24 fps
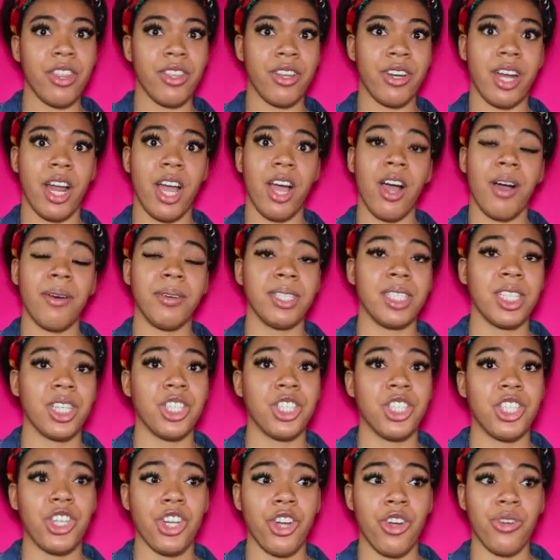They're not always
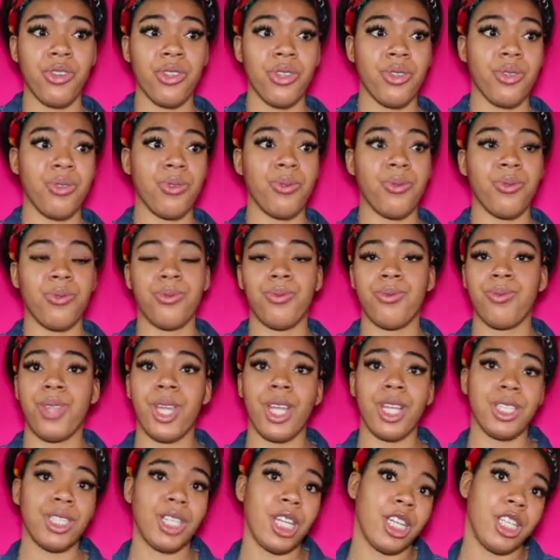gonna show you
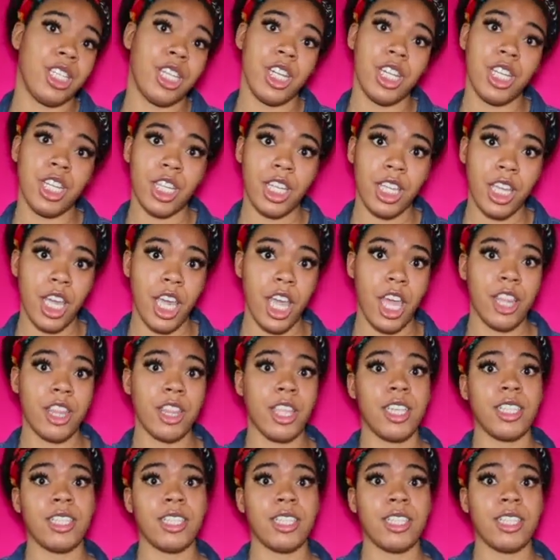things they didn't get,